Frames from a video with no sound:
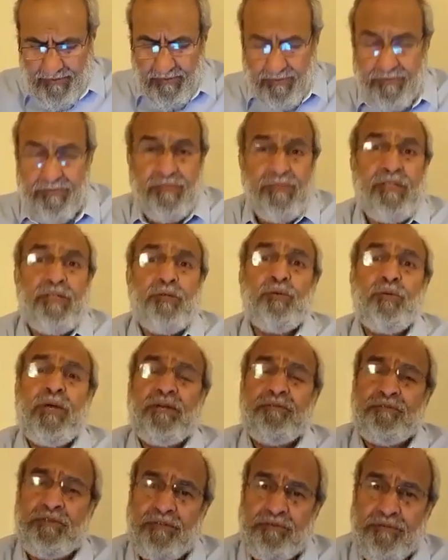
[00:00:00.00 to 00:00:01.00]
They do
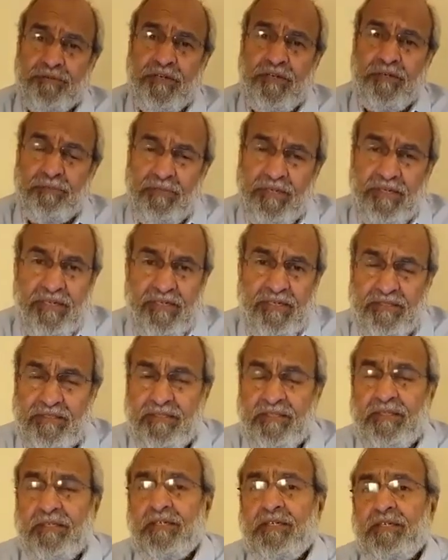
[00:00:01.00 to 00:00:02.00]
have definite meanings.
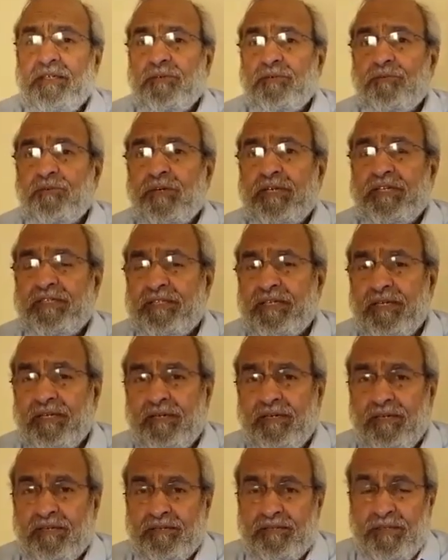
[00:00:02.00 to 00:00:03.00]
What
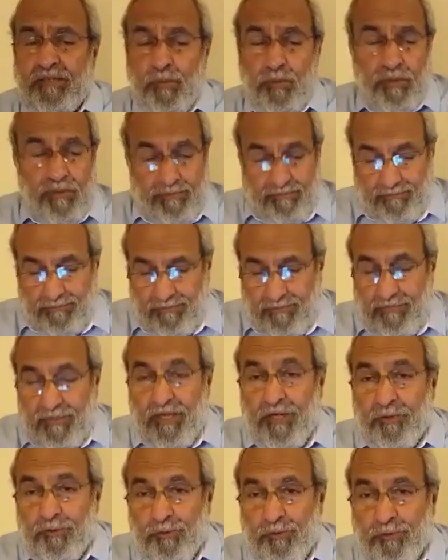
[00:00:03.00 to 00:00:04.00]
exactly are they? Well, I
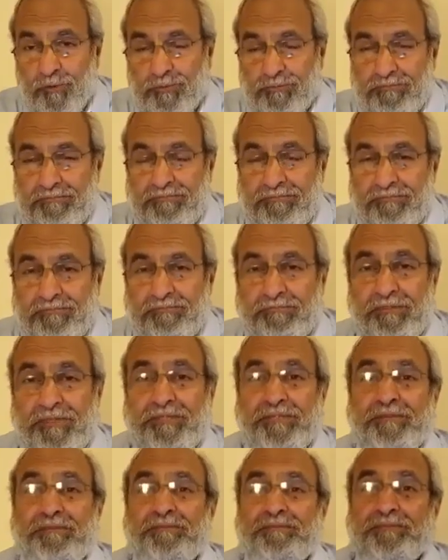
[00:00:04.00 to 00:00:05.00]
don't know,
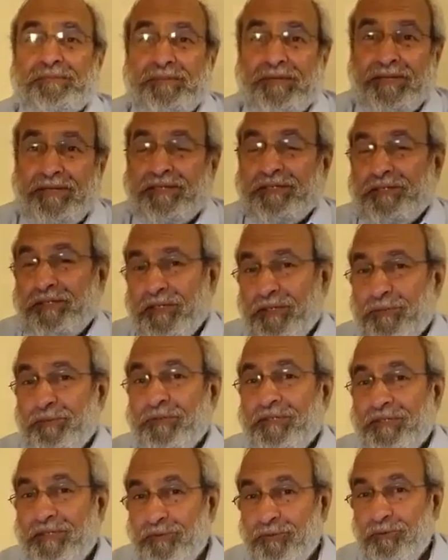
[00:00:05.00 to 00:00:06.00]
but I can tell you
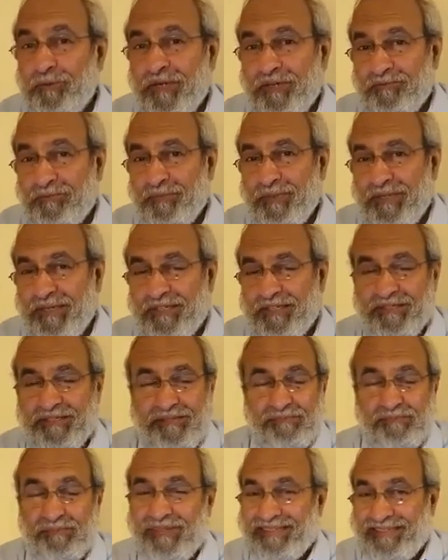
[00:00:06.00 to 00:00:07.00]
that they do have meanings.
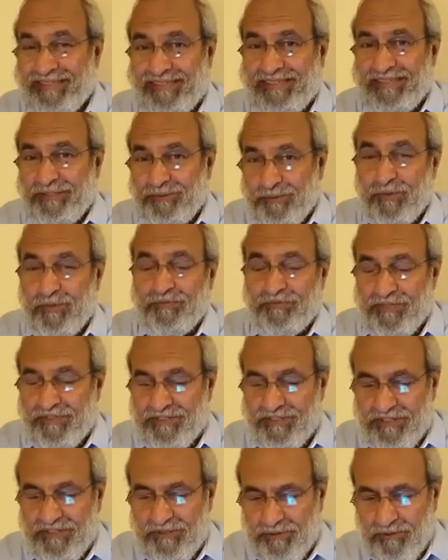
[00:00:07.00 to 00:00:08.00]
But this
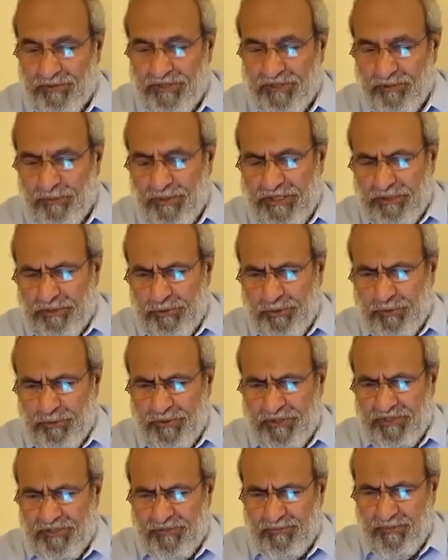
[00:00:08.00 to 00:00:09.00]
obviously is not an occasion to
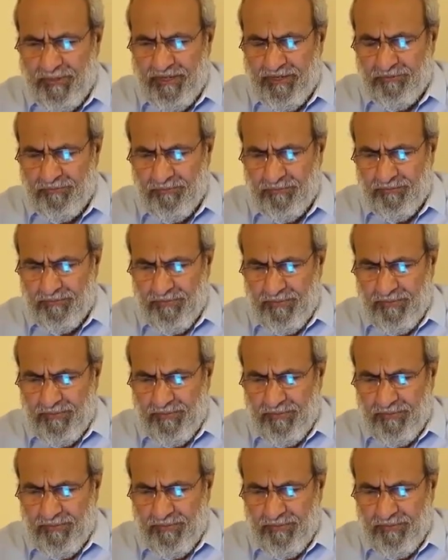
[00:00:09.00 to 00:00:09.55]
explain